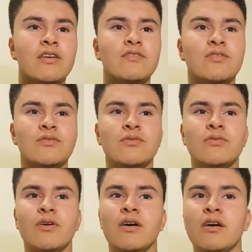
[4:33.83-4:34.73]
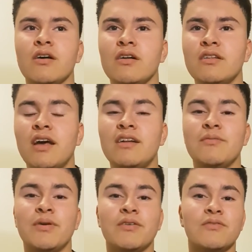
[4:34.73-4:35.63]
to 90
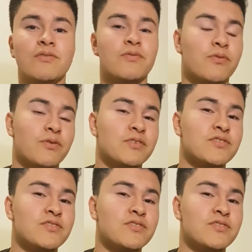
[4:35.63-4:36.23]
pounds for 4.